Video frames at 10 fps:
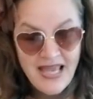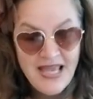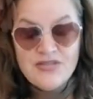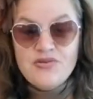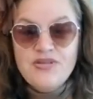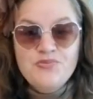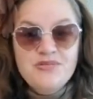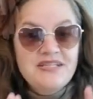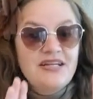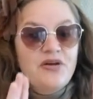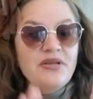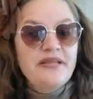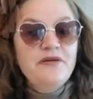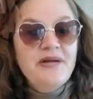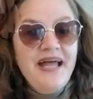So this one's going to go a little
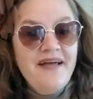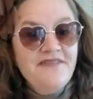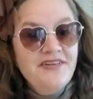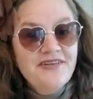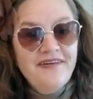bit heavier